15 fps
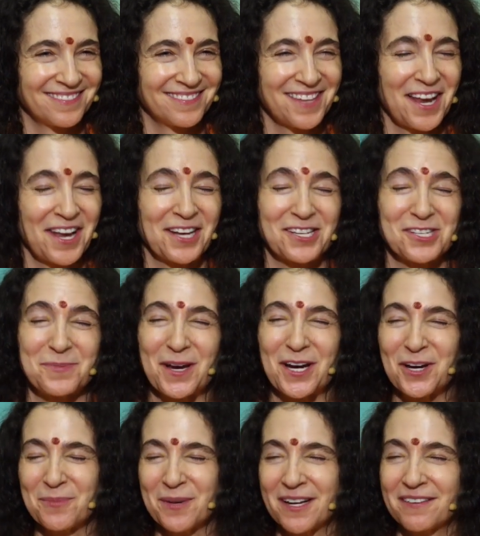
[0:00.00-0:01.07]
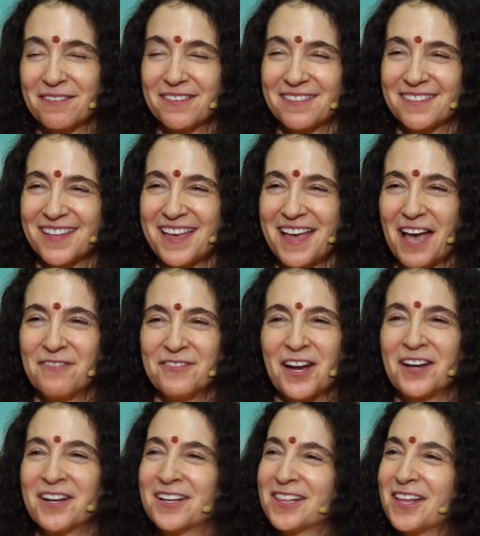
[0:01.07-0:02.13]
Not an experiment. I've
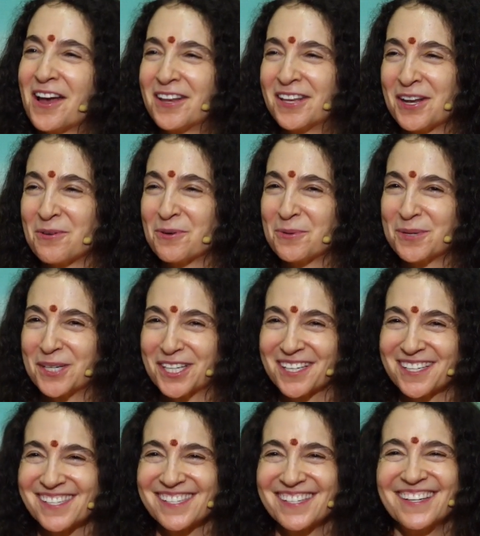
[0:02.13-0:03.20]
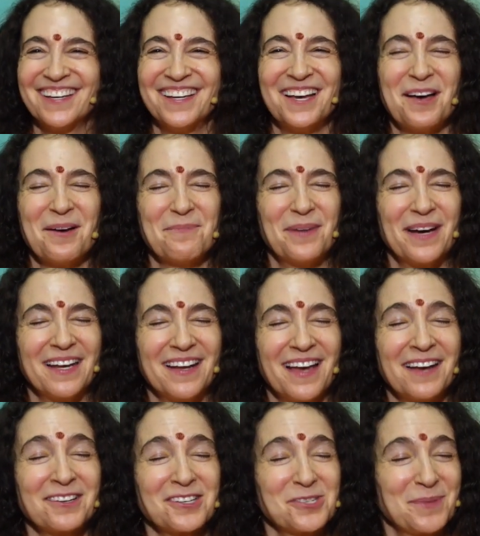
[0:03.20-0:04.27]
done it a lot. I know it works. But
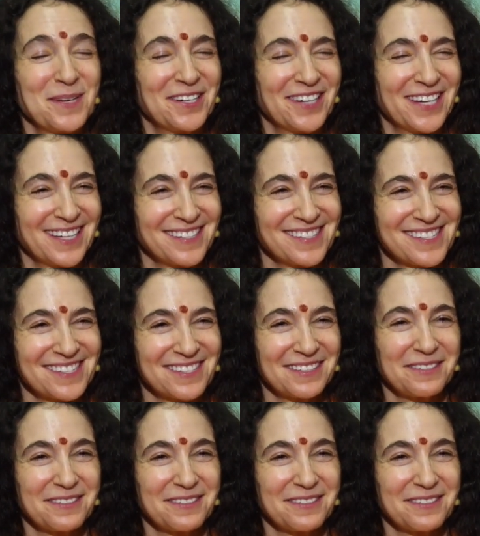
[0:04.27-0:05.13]
an experience.